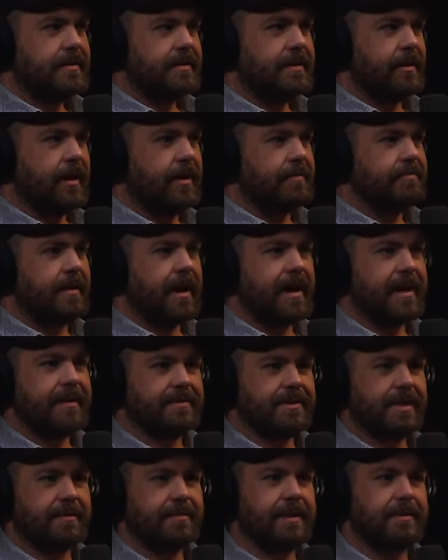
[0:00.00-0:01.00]
You know, I'm I
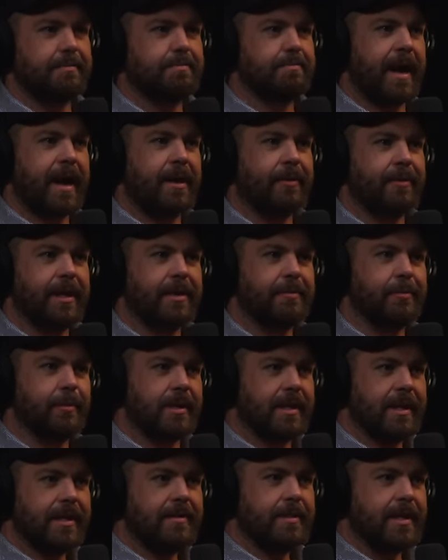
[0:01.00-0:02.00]
have something bound up
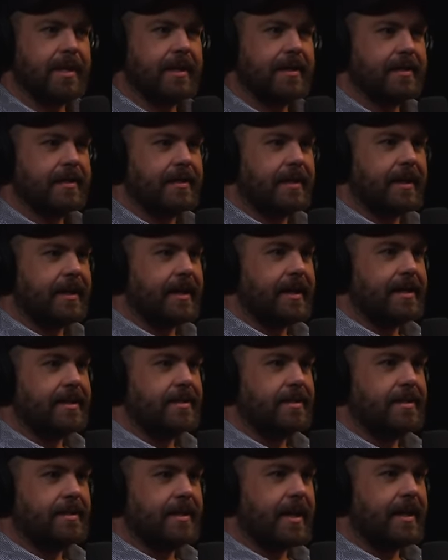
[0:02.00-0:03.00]
within me, and and I
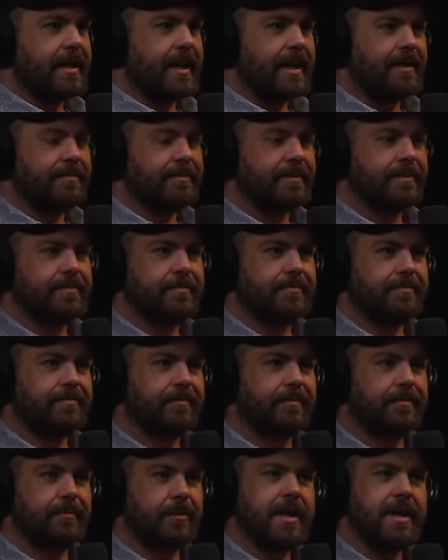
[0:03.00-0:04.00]
and I have to
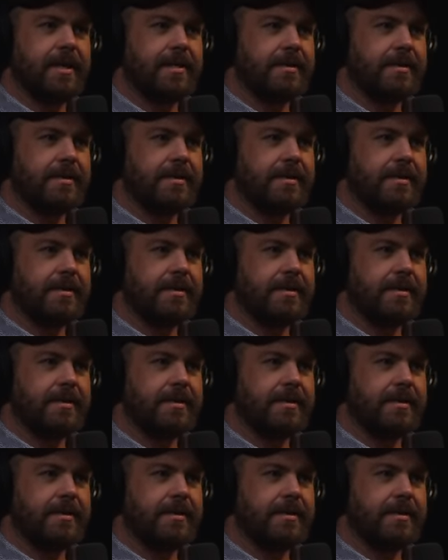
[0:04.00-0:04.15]
free